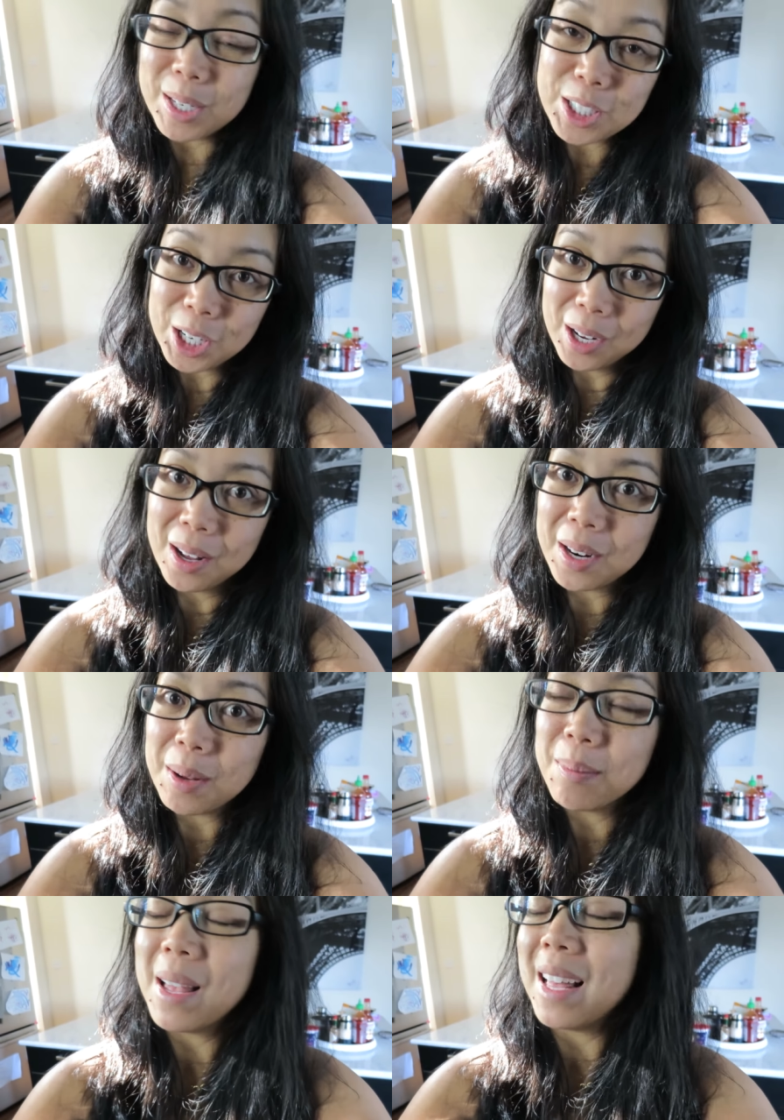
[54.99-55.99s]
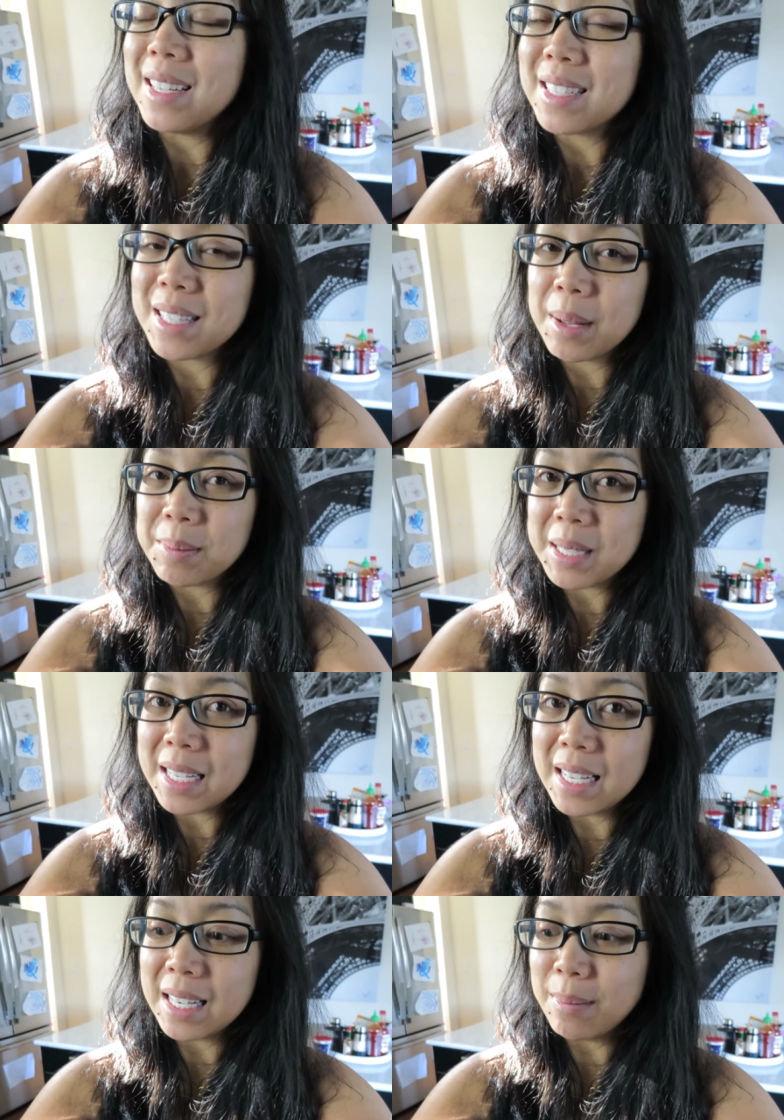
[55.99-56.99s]
Benji got up and slept
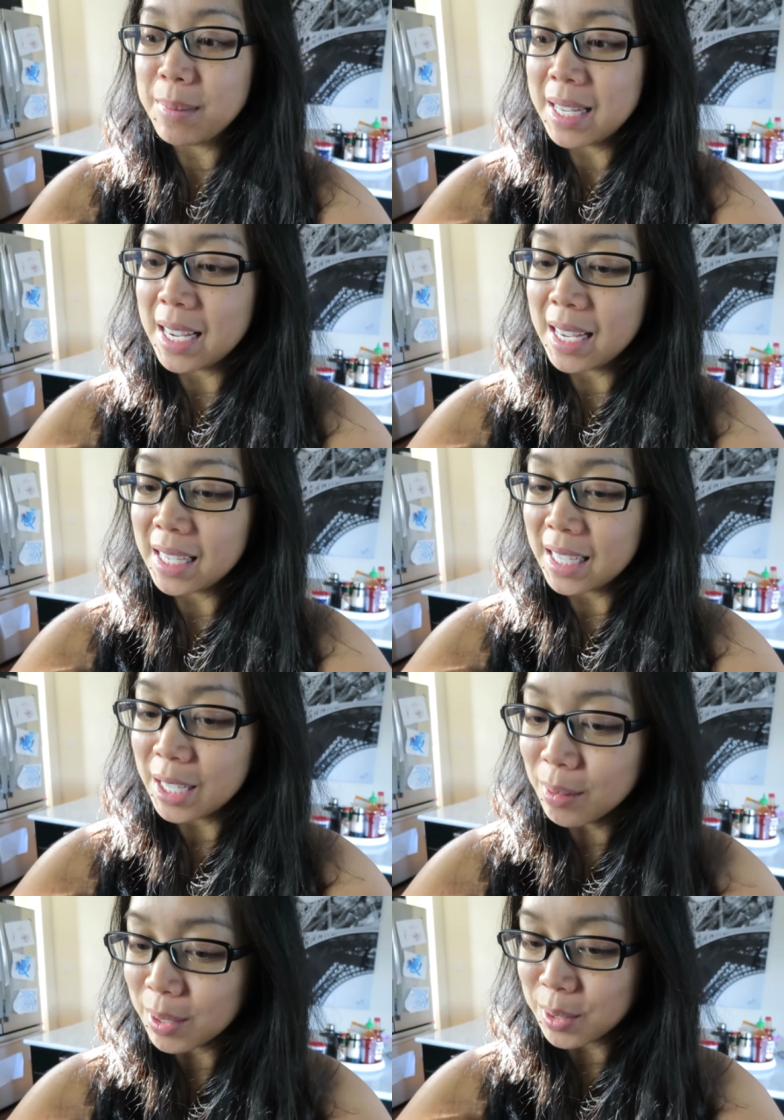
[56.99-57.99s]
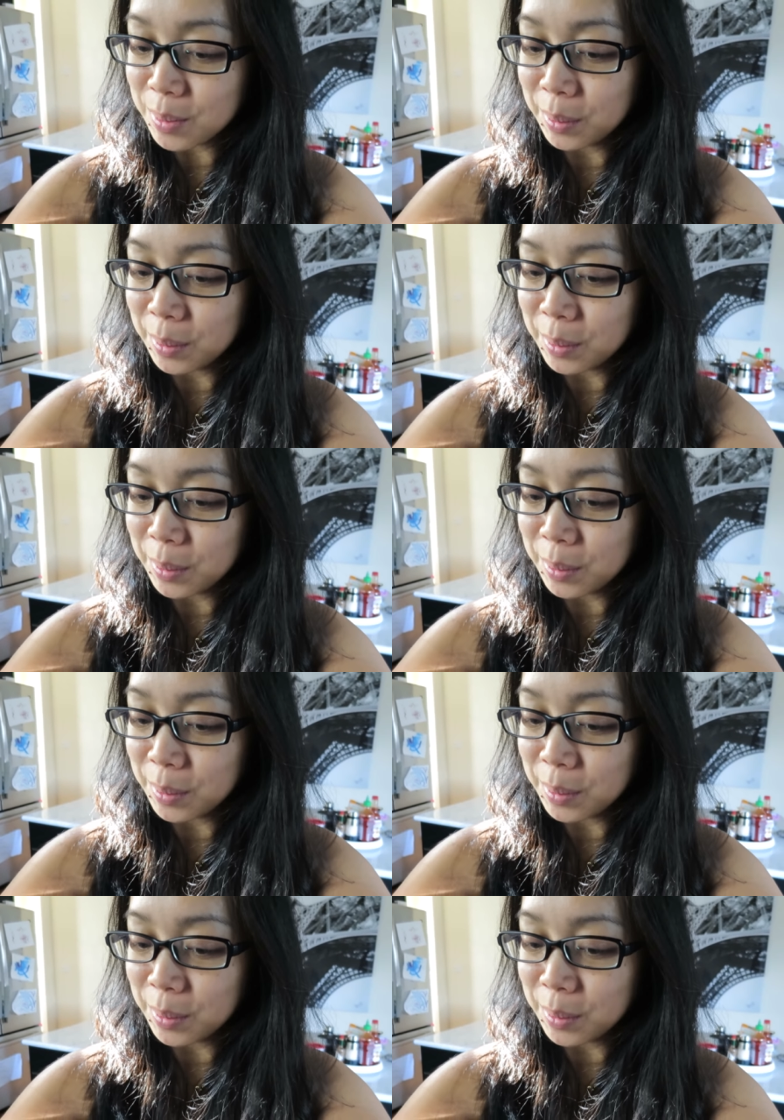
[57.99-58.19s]
in Miya and Keira's